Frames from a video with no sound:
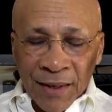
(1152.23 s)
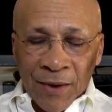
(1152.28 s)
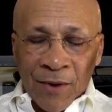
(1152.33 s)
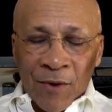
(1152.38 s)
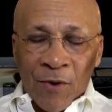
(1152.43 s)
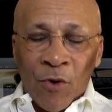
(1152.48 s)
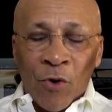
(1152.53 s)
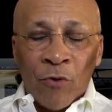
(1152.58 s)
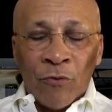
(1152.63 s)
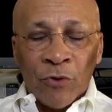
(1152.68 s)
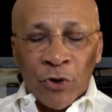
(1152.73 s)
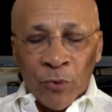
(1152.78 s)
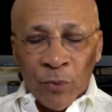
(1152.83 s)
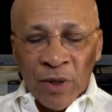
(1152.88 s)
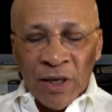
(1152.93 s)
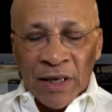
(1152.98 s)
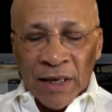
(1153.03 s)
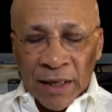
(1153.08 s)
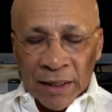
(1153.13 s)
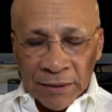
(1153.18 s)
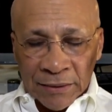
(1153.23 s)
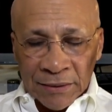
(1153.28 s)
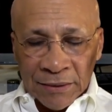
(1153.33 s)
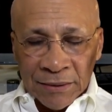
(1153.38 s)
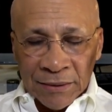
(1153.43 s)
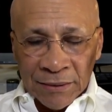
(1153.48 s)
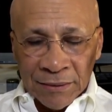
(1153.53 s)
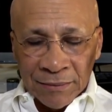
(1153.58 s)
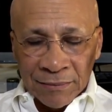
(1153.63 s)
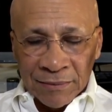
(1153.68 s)
over the
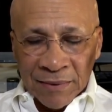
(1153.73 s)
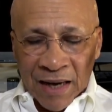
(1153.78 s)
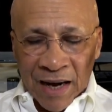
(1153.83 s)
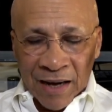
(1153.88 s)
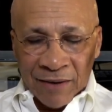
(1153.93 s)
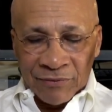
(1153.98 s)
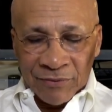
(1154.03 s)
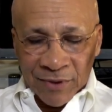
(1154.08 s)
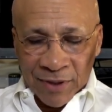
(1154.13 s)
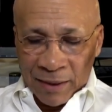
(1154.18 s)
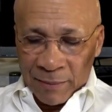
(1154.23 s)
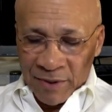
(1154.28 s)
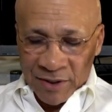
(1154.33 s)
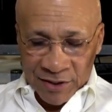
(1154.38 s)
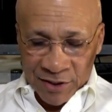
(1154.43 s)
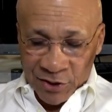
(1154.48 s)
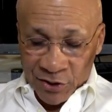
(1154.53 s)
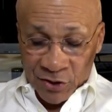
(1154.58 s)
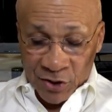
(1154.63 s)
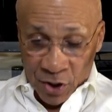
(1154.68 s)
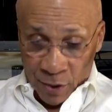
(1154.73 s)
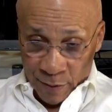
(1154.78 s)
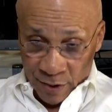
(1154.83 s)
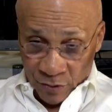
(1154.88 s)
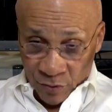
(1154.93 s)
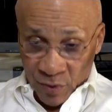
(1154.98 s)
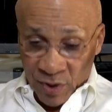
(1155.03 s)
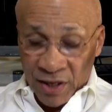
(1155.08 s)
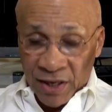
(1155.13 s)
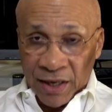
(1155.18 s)
weekend, this
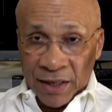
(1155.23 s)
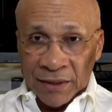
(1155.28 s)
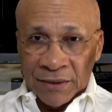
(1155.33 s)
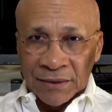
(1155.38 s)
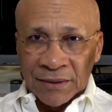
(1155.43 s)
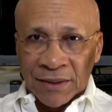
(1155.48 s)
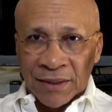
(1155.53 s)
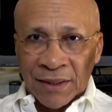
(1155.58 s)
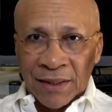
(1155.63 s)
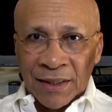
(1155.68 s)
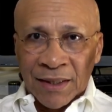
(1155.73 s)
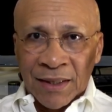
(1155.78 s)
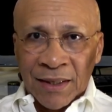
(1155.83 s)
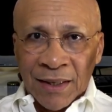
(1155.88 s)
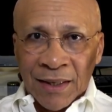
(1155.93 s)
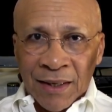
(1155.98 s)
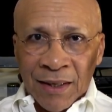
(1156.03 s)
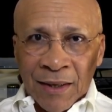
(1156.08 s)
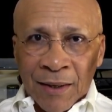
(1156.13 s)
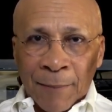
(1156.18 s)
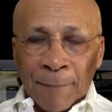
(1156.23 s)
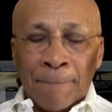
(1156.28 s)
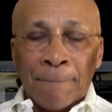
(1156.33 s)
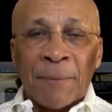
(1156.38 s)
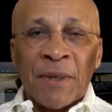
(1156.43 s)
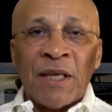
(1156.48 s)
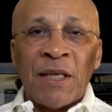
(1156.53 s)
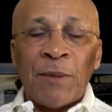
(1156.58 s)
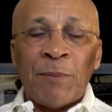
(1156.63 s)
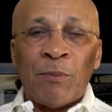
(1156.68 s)
coming weekend,
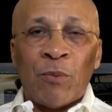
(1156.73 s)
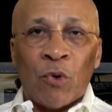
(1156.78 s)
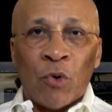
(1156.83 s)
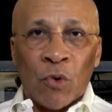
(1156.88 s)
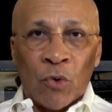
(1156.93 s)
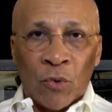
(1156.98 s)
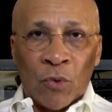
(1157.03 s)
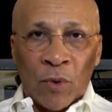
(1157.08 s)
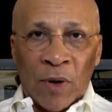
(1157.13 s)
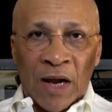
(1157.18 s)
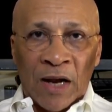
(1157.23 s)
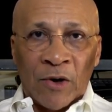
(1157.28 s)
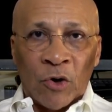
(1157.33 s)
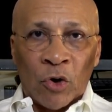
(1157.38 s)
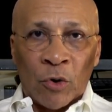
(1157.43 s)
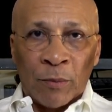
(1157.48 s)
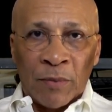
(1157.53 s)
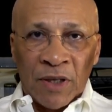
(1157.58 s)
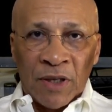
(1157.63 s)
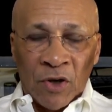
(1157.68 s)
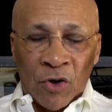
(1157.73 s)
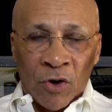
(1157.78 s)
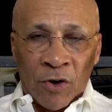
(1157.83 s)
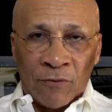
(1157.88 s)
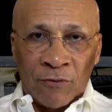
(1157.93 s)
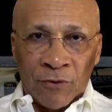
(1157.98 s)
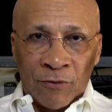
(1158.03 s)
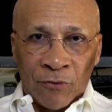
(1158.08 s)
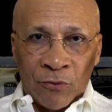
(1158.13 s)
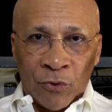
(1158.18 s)
people are going to be
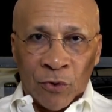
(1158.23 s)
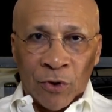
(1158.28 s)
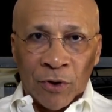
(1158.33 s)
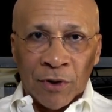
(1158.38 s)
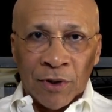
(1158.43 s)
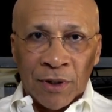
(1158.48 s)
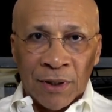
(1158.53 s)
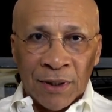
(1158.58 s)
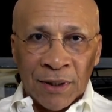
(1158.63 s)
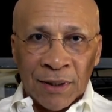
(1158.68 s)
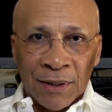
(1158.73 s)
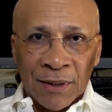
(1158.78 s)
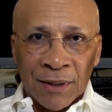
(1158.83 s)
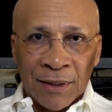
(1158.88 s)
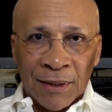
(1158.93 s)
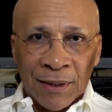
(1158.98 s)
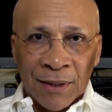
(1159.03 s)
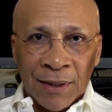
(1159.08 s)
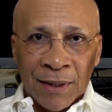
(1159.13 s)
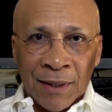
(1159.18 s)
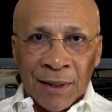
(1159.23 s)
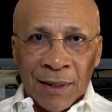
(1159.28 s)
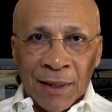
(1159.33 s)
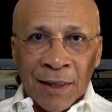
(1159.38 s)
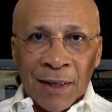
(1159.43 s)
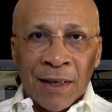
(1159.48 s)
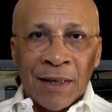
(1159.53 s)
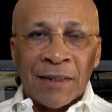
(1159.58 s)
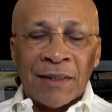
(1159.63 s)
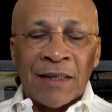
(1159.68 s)
off of work
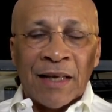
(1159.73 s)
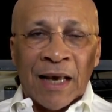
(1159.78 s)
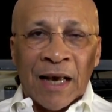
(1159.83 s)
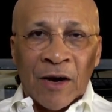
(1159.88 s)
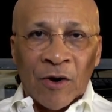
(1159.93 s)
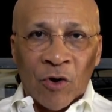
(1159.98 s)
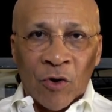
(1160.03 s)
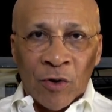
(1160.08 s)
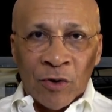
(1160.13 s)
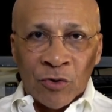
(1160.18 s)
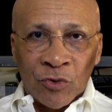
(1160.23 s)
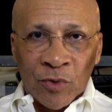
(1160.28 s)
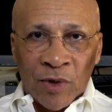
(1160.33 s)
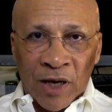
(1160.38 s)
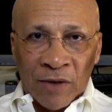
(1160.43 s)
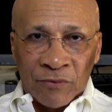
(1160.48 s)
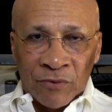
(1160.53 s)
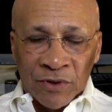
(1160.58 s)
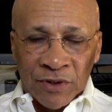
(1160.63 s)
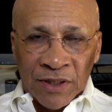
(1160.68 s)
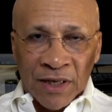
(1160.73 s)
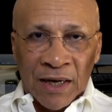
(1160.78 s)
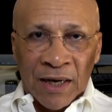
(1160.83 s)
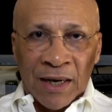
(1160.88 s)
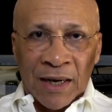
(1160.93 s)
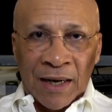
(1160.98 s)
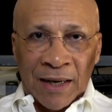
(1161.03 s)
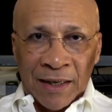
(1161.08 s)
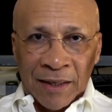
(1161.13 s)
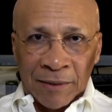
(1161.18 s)
and they are going to have the
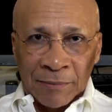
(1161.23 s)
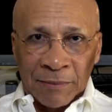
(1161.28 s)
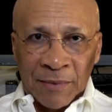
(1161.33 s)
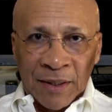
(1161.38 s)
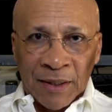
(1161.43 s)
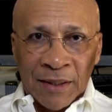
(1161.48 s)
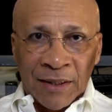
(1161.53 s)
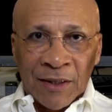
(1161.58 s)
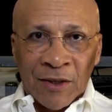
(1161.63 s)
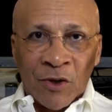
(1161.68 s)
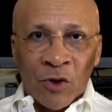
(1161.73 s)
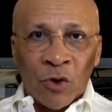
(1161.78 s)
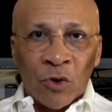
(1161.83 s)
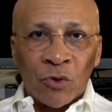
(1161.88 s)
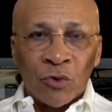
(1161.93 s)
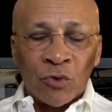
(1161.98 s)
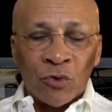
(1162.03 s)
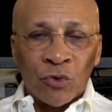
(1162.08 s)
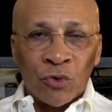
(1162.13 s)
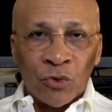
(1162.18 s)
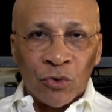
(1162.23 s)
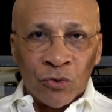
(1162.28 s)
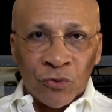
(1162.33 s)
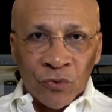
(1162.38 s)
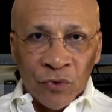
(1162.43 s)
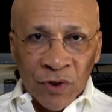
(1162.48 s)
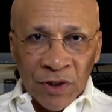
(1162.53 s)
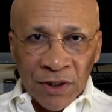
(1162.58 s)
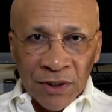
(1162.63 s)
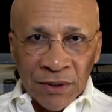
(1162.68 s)
time to
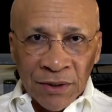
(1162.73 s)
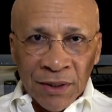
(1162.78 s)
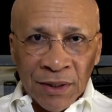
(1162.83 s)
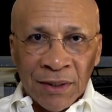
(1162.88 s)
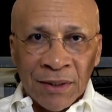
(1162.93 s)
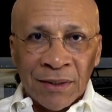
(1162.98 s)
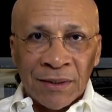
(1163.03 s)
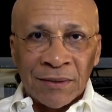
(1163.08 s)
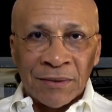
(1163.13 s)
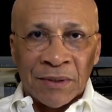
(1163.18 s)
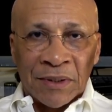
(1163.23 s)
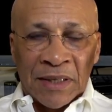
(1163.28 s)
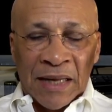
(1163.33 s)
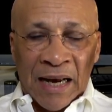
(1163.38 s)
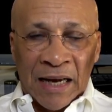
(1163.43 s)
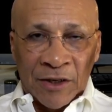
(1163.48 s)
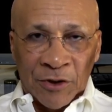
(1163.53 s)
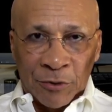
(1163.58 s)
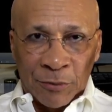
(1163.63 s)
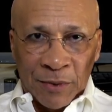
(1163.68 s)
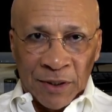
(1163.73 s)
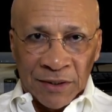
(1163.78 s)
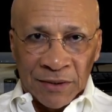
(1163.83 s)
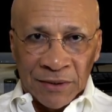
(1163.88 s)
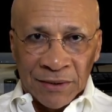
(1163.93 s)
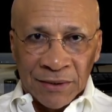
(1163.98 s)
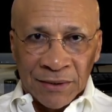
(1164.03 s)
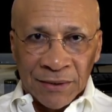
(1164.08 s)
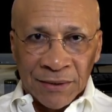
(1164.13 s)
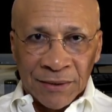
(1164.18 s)
read the documents,